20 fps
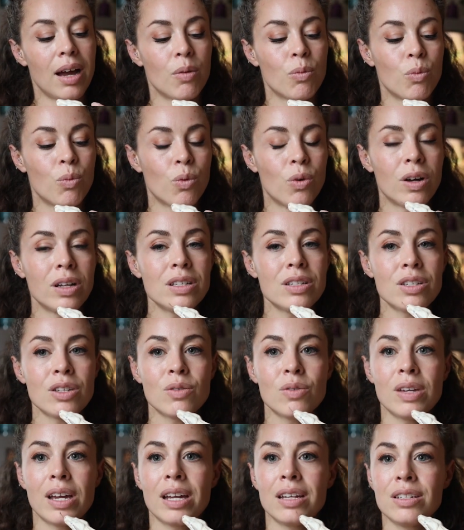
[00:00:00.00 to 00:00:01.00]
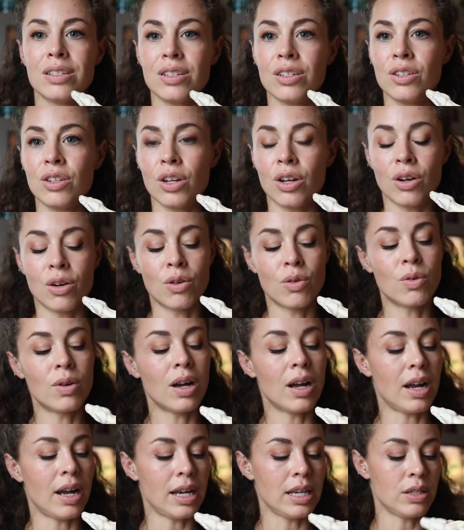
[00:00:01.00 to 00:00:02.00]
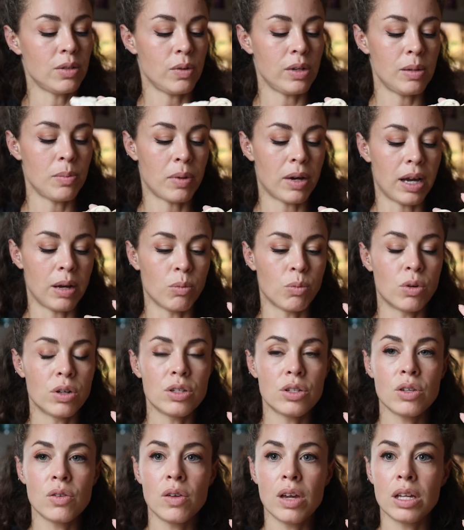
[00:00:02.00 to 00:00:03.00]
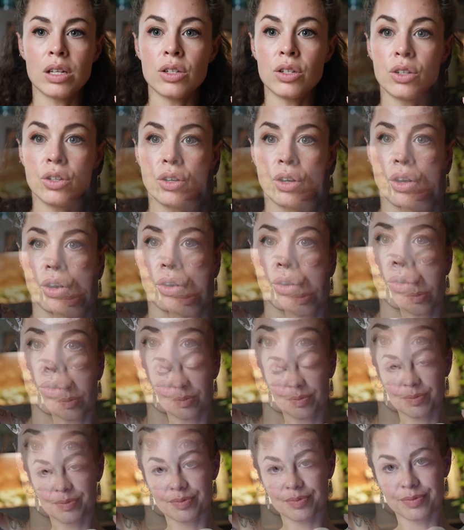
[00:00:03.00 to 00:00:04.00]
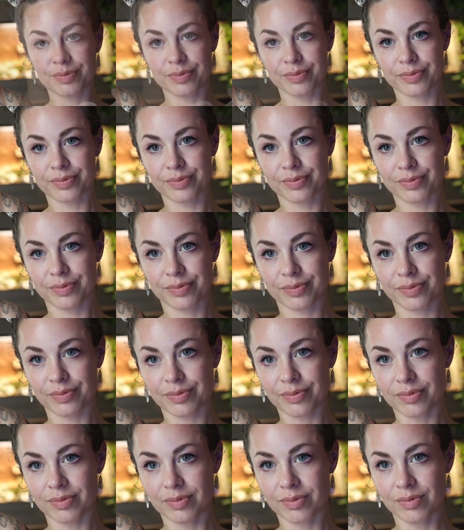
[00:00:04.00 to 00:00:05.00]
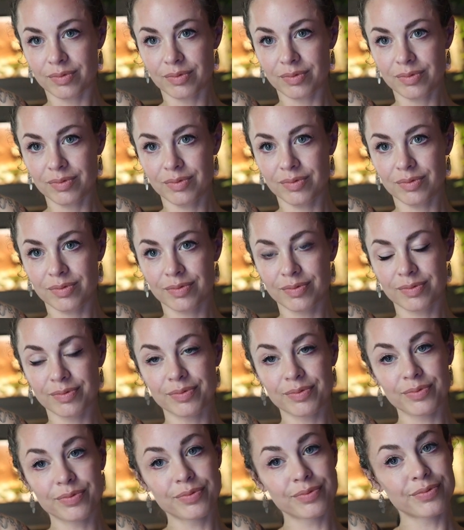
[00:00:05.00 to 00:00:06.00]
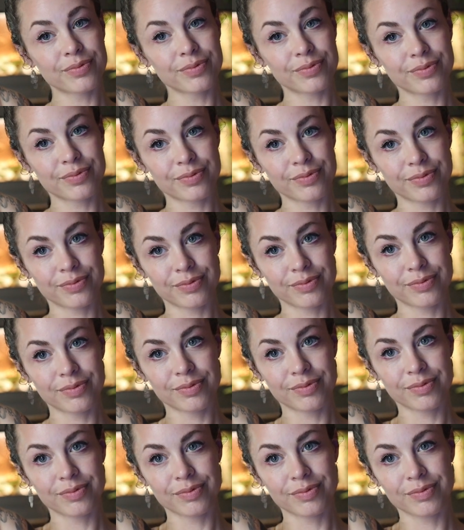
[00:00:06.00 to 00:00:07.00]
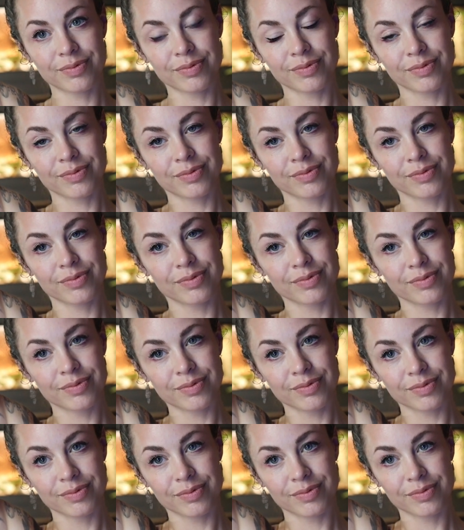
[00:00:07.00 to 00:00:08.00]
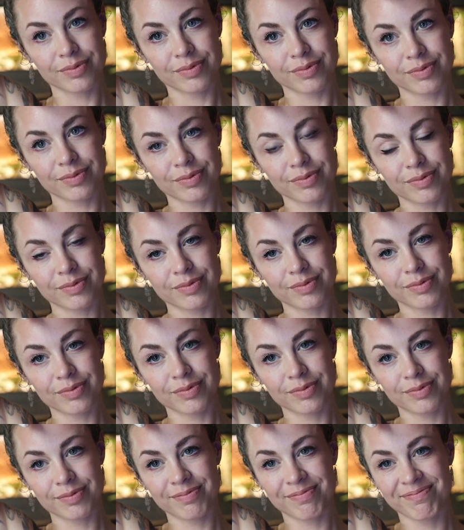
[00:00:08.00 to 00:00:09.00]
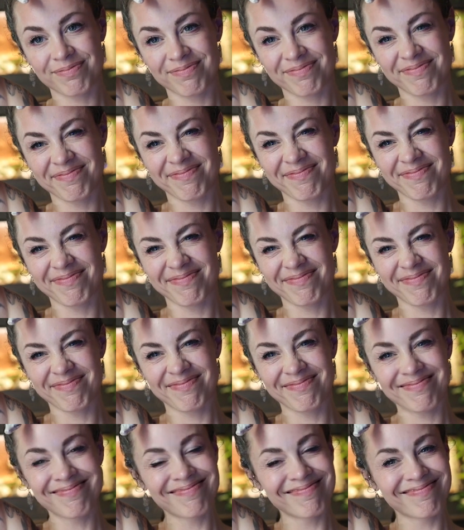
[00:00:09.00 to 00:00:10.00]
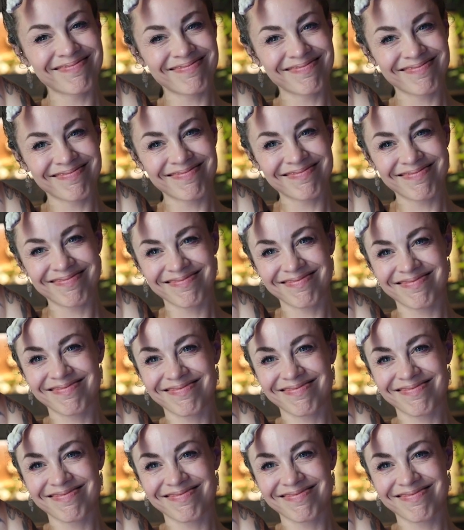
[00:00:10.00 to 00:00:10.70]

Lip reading: Once you get to know, hi sweetie pie, once you get to know your specific animal, especially if you handle them often, which I do, their body